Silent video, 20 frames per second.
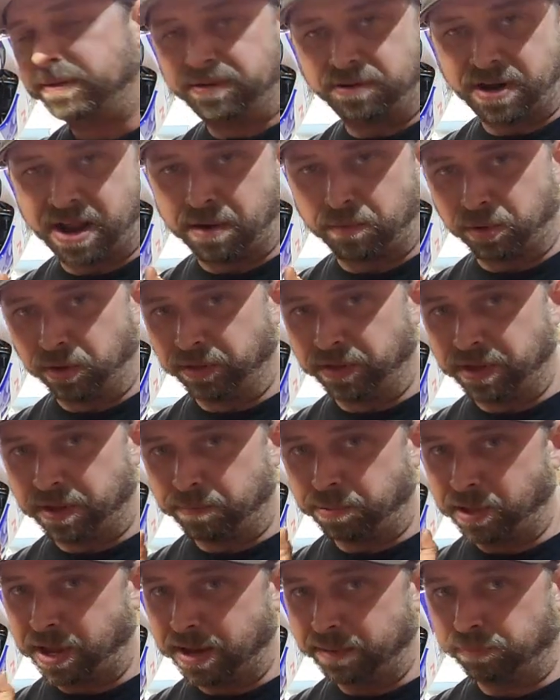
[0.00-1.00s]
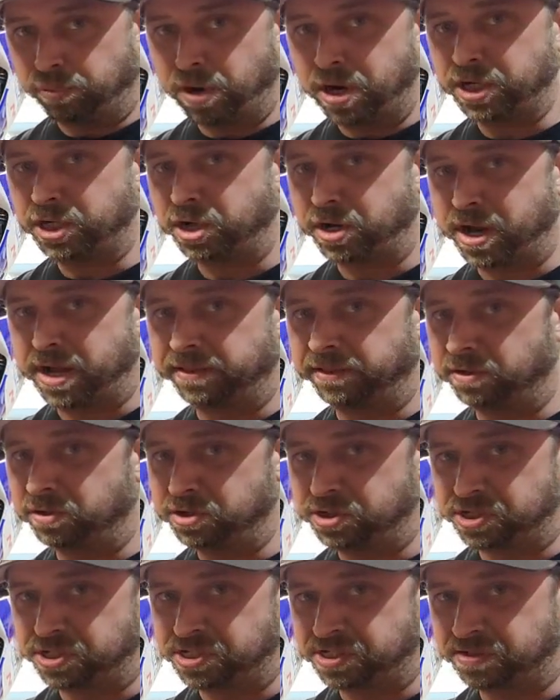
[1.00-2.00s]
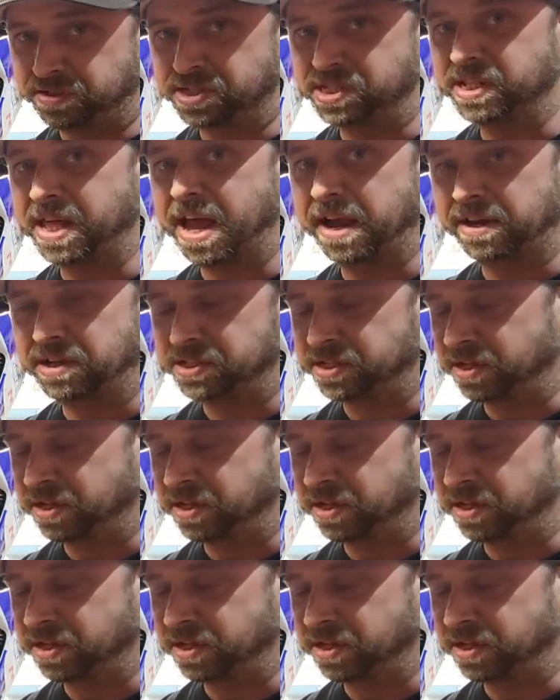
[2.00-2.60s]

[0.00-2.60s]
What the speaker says: They're not really applying pressure yet, there's just the slack